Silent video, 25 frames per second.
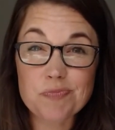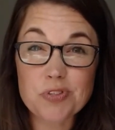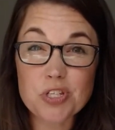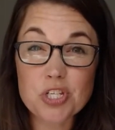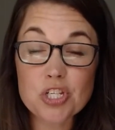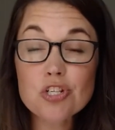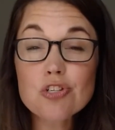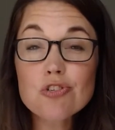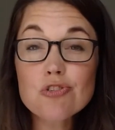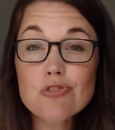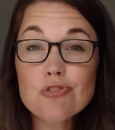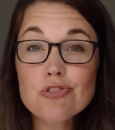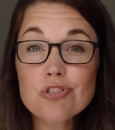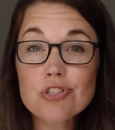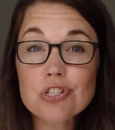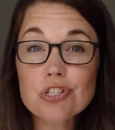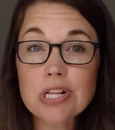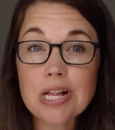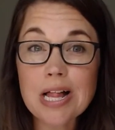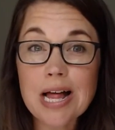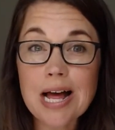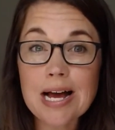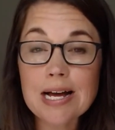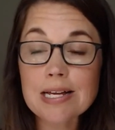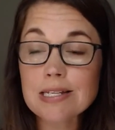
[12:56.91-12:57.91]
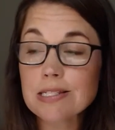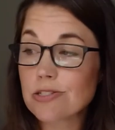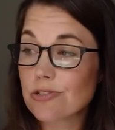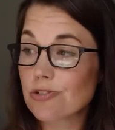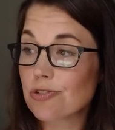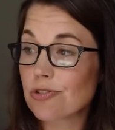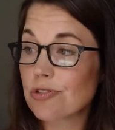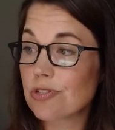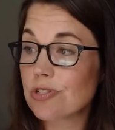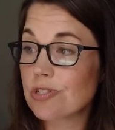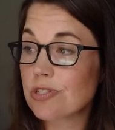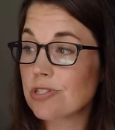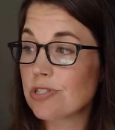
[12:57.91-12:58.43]
huge glass,
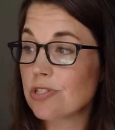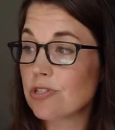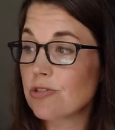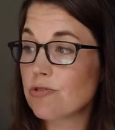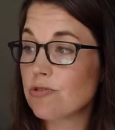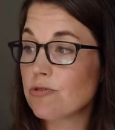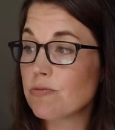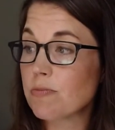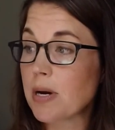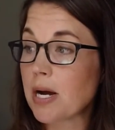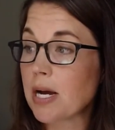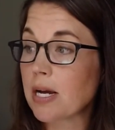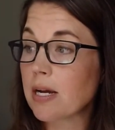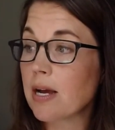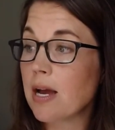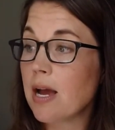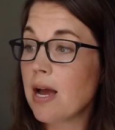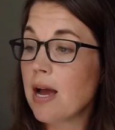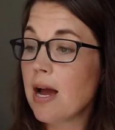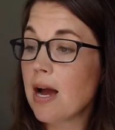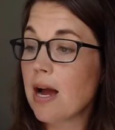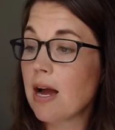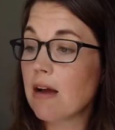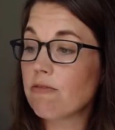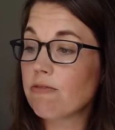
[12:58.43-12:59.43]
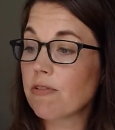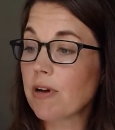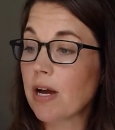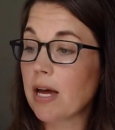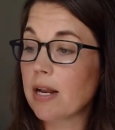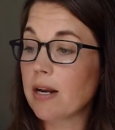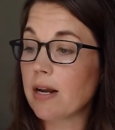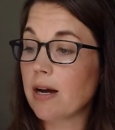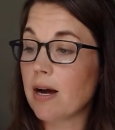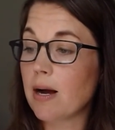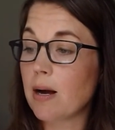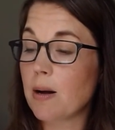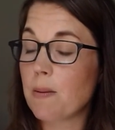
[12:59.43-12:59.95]
or this huge mug, I've
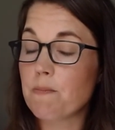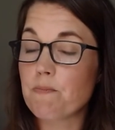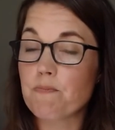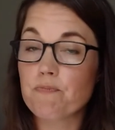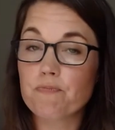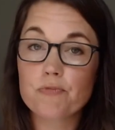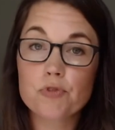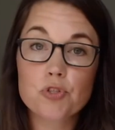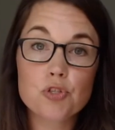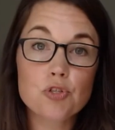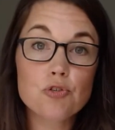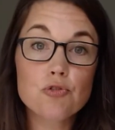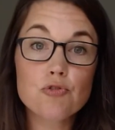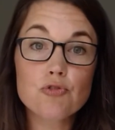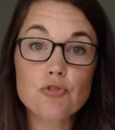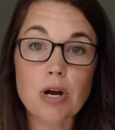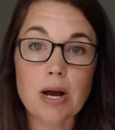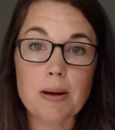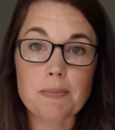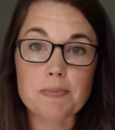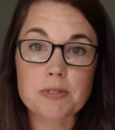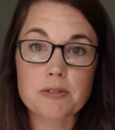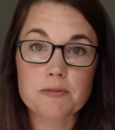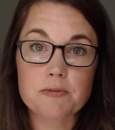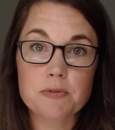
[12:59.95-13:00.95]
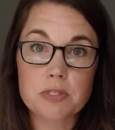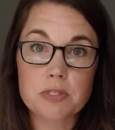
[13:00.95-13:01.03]
got 2 drops